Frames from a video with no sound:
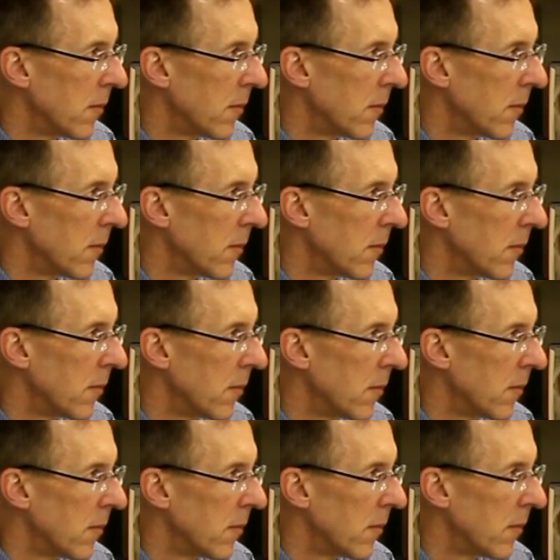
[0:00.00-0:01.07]

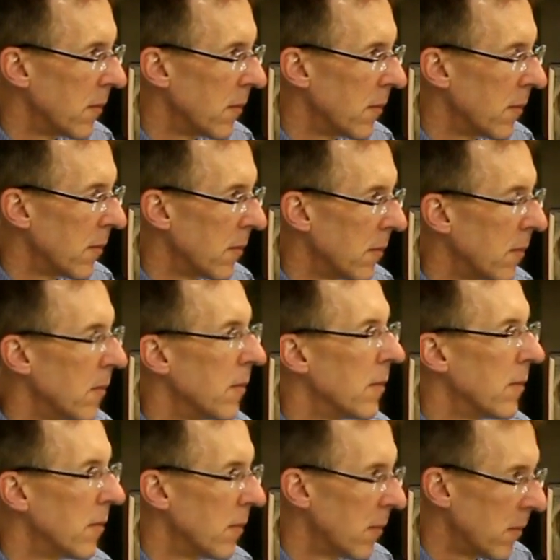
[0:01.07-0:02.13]

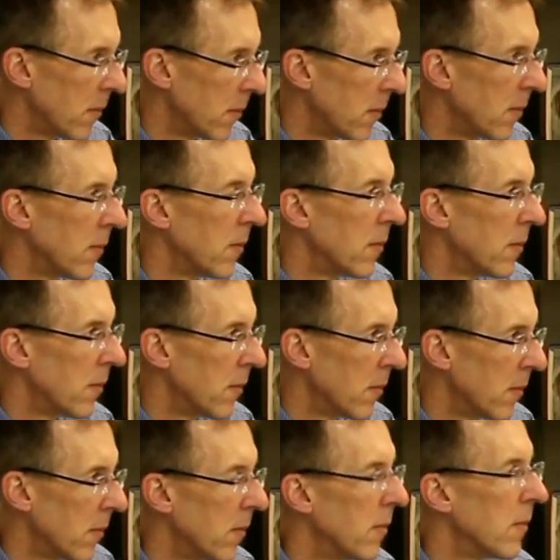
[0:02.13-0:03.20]

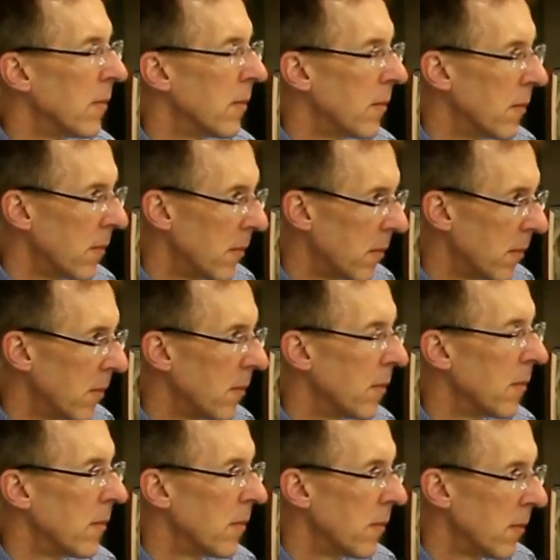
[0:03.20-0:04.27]

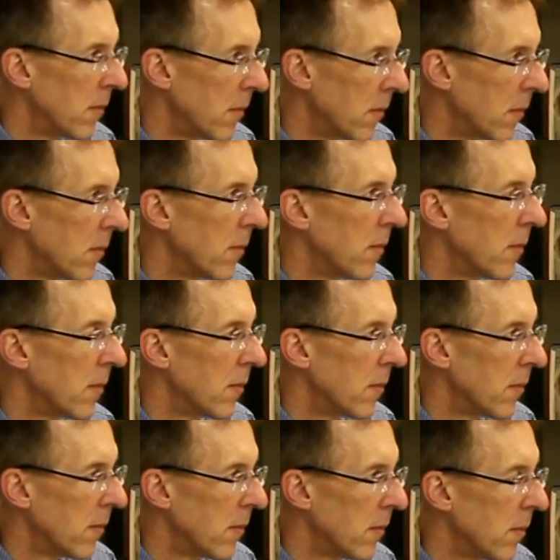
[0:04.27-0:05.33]

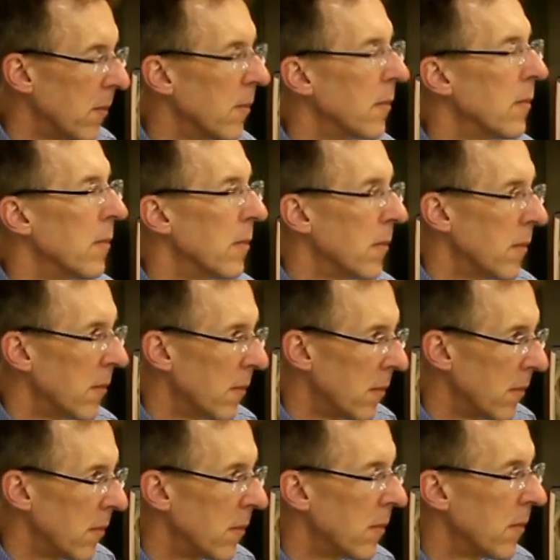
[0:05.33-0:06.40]

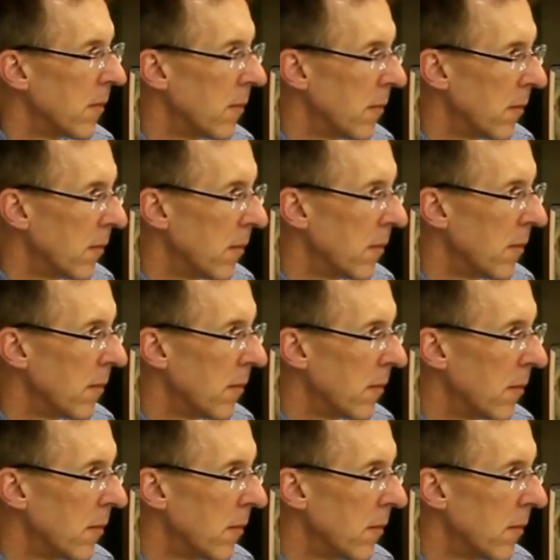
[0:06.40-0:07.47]

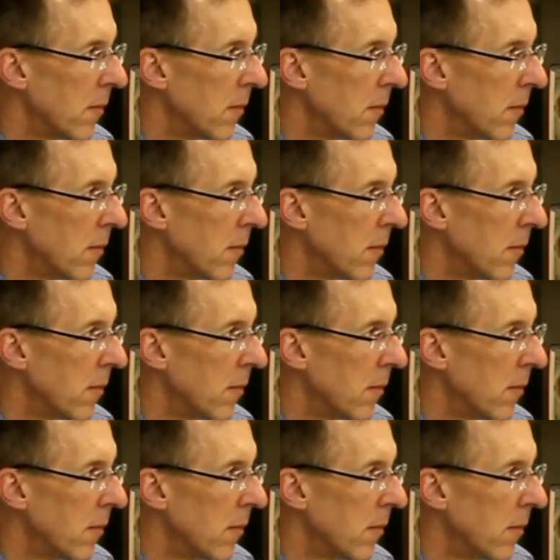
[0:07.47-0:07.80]
No words are spoken by the person on screen.